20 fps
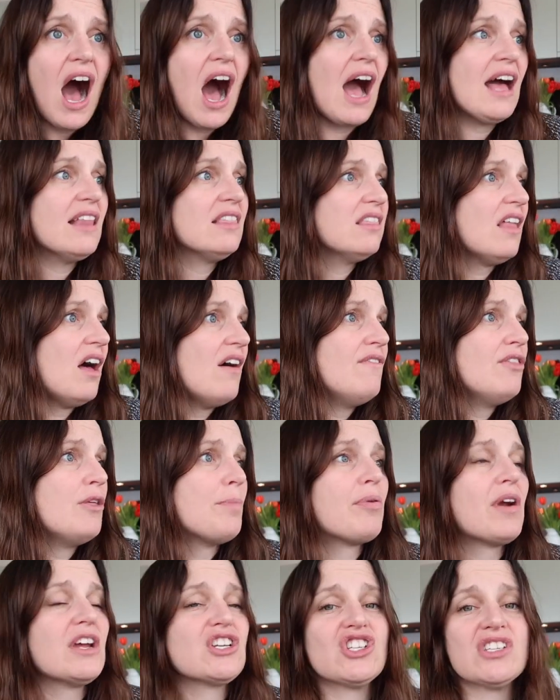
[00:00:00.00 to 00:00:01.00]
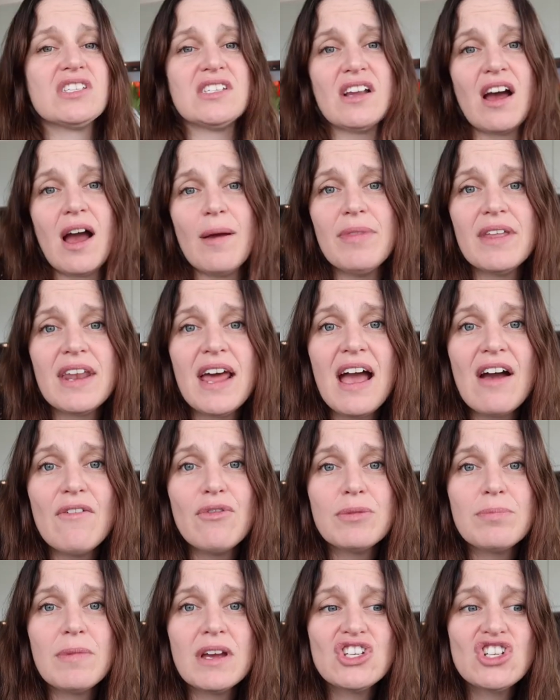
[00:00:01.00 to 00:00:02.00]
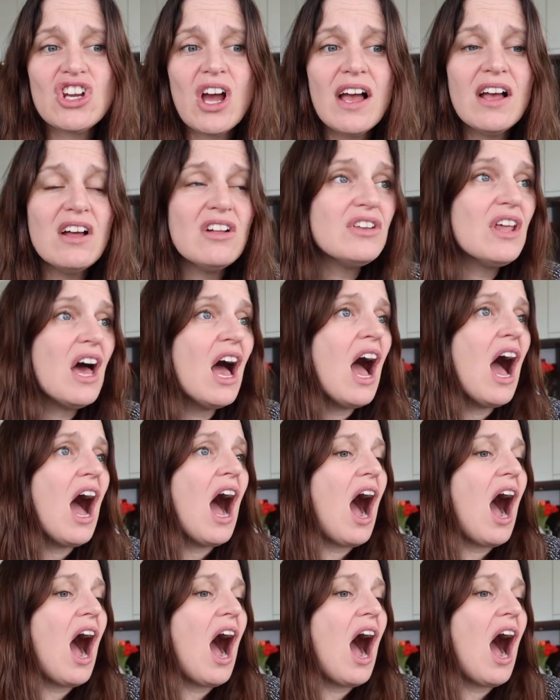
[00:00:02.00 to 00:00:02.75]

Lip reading: I love the precious time that I have with my child.